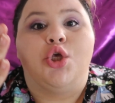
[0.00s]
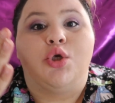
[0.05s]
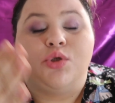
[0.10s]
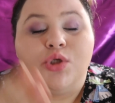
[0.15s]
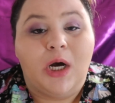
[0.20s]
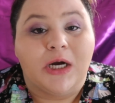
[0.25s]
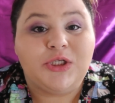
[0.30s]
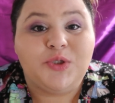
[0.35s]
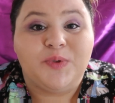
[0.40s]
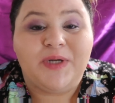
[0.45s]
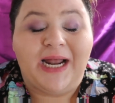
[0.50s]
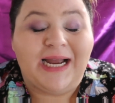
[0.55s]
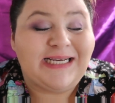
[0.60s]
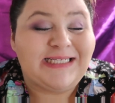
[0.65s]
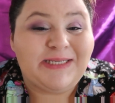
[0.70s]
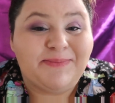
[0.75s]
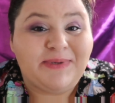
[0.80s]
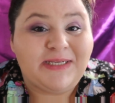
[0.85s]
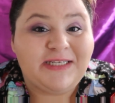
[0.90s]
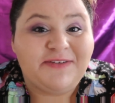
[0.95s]
you talk to an
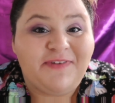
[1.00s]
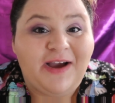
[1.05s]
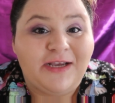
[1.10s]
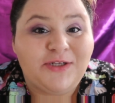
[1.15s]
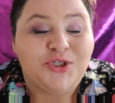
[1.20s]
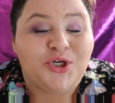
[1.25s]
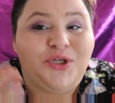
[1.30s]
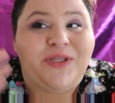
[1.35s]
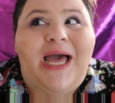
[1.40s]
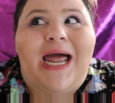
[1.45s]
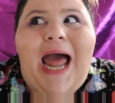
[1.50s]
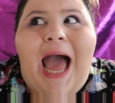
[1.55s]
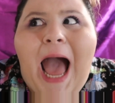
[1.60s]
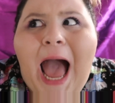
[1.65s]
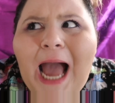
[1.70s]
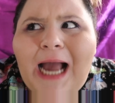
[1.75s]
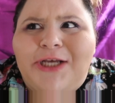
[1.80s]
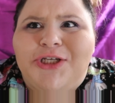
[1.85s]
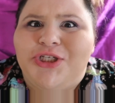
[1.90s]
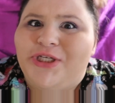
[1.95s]
academic advisor that
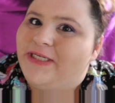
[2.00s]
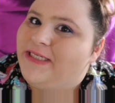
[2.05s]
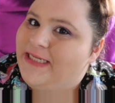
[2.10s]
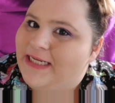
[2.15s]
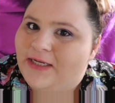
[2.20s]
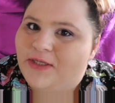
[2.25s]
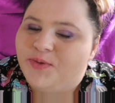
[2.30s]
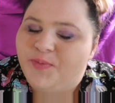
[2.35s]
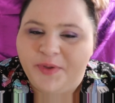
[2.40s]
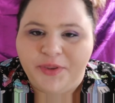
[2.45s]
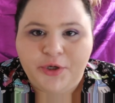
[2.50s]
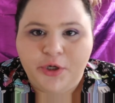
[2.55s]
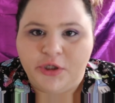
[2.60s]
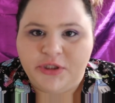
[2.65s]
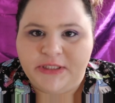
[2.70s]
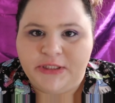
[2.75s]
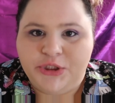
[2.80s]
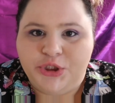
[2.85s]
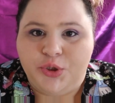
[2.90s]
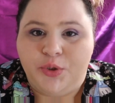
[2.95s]
actually deals with
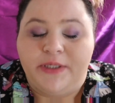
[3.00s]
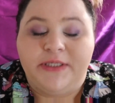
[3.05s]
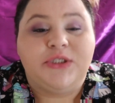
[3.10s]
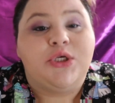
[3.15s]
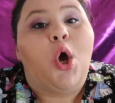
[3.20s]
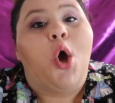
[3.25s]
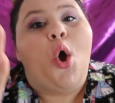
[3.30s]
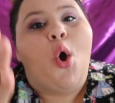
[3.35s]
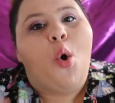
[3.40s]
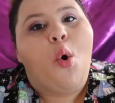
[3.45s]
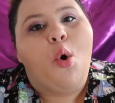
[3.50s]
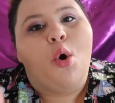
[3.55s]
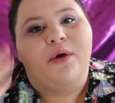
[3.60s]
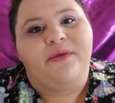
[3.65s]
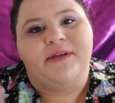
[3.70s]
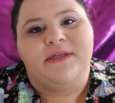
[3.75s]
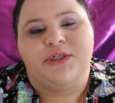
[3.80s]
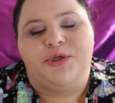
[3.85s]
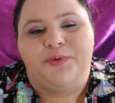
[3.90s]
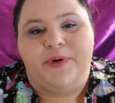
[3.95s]
nursing students
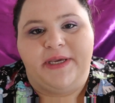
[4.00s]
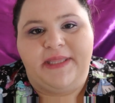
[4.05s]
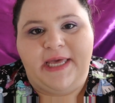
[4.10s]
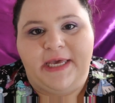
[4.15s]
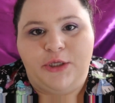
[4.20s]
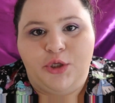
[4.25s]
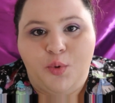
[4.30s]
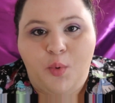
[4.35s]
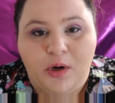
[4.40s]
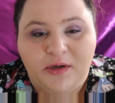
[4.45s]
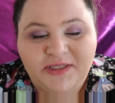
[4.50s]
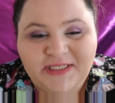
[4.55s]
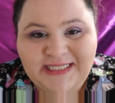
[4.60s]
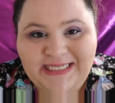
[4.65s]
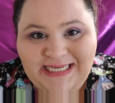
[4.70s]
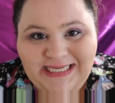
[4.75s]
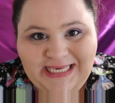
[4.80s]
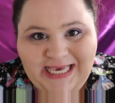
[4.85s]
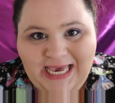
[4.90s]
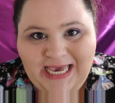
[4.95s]
or the degree that you are
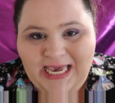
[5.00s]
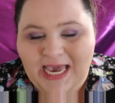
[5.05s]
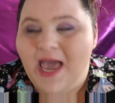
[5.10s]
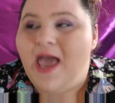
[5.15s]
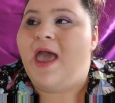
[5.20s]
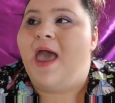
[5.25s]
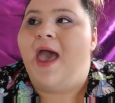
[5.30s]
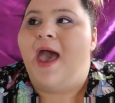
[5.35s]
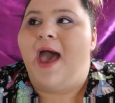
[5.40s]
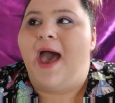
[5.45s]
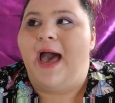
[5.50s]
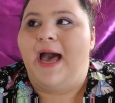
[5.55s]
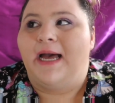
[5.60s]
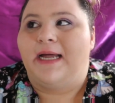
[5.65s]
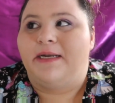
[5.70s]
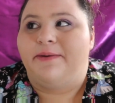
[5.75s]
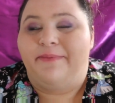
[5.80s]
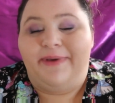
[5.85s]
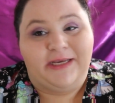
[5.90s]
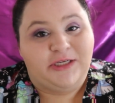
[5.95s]
seeking,
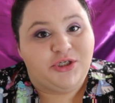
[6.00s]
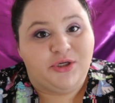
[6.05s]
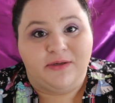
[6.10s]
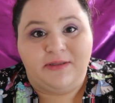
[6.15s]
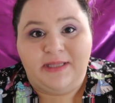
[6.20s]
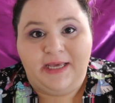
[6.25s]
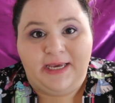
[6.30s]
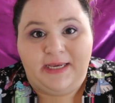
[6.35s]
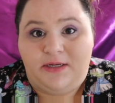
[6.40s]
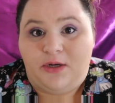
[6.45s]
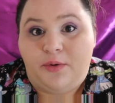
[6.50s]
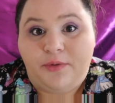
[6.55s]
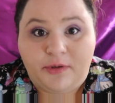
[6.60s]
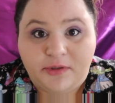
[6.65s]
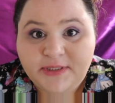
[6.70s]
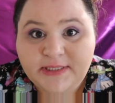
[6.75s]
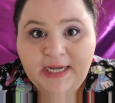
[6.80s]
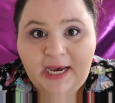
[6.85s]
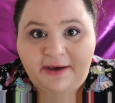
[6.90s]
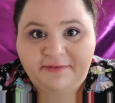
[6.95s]
and make sure they know
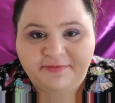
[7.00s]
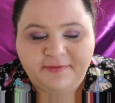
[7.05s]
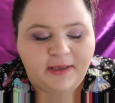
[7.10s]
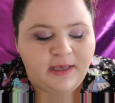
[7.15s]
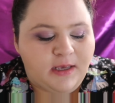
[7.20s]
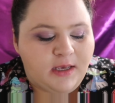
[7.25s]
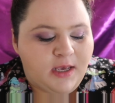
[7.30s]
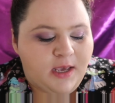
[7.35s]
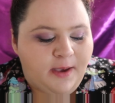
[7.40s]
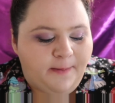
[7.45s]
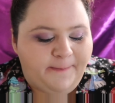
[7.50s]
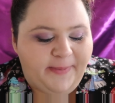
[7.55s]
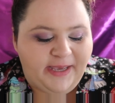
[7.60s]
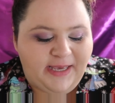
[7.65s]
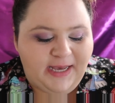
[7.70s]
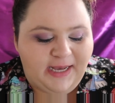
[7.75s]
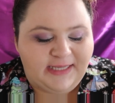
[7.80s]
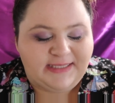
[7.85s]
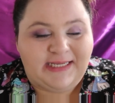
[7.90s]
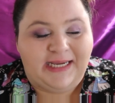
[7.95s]
their stuff.
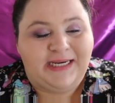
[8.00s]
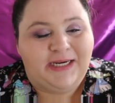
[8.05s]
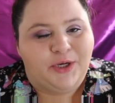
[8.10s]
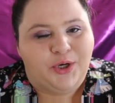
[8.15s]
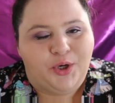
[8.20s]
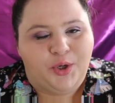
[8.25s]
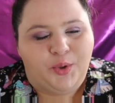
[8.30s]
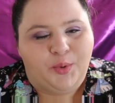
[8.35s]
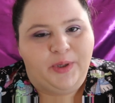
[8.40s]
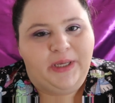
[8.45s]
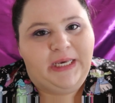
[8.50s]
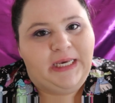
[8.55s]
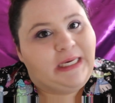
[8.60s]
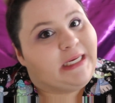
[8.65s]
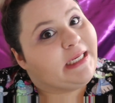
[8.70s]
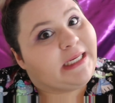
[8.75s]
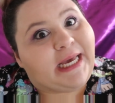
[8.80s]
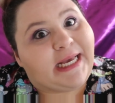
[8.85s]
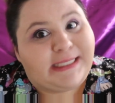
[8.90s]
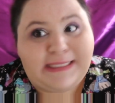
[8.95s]
Because I know
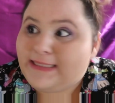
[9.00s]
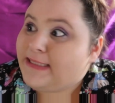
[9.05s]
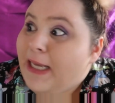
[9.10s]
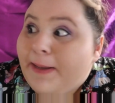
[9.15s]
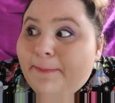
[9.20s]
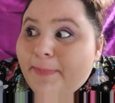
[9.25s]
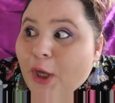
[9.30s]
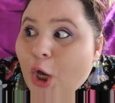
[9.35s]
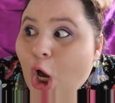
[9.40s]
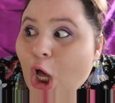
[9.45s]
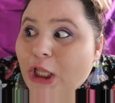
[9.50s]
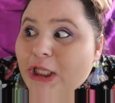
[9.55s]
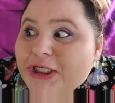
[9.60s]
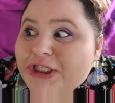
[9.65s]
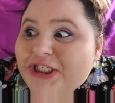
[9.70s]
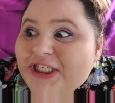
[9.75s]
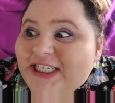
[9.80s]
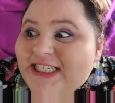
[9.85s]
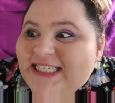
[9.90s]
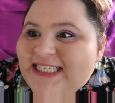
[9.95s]
at some
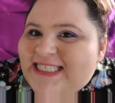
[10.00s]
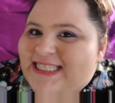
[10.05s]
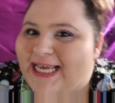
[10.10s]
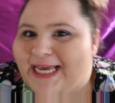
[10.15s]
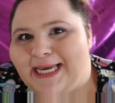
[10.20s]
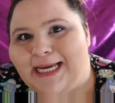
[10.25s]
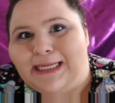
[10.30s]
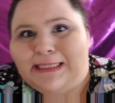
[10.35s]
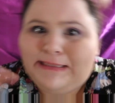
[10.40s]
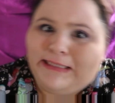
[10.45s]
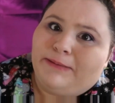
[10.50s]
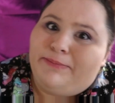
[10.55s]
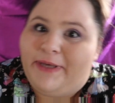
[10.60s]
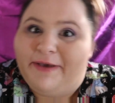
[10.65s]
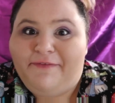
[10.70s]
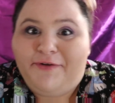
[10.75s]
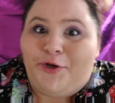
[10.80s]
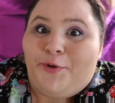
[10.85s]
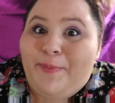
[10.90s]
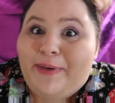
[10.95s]
colleges they end up
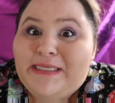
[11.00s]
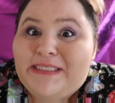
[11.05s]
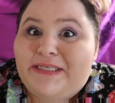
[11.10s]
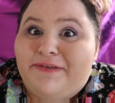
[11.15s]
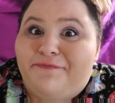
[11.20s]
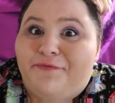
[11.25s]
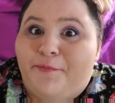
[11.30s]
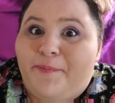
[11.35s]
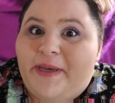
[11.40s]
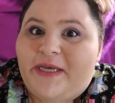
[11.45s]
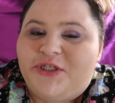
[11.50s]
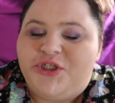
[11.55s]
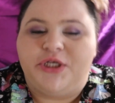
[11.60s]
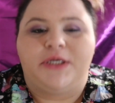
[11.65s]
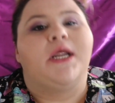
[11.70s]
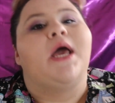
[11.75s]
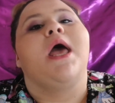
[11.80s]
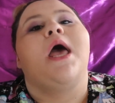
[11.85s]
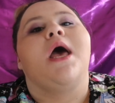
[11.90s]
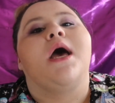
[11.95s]
giving you mixed
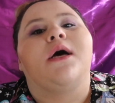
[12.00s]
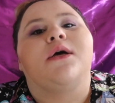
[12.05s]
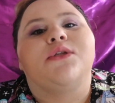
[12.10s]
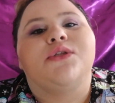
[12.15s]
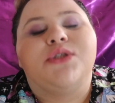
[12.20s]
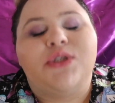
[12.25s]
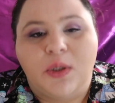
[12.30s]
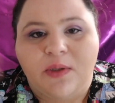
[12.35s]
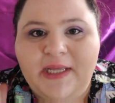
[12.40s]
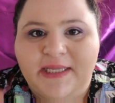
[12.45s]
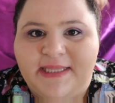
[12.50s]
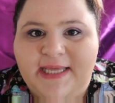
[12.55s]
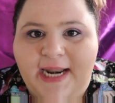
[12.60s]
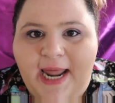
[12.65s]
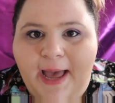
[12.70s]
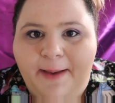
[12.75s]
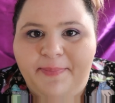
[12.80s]
information. Don't let that